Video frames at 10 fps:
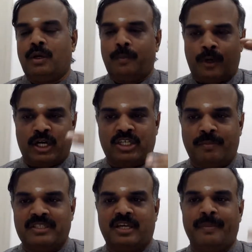Production
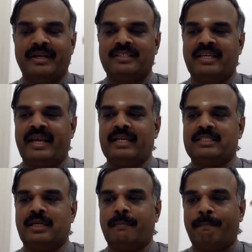budget means sales
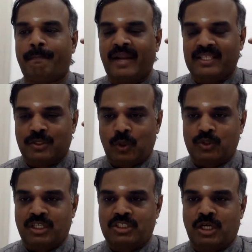plus
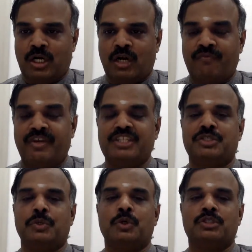closing stock of finished
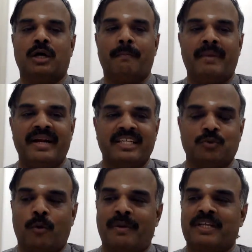goods minus
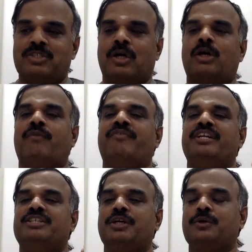opening stock of
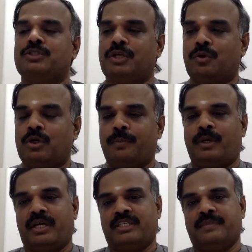finished goods equal to
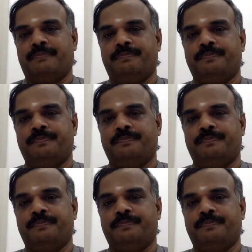production.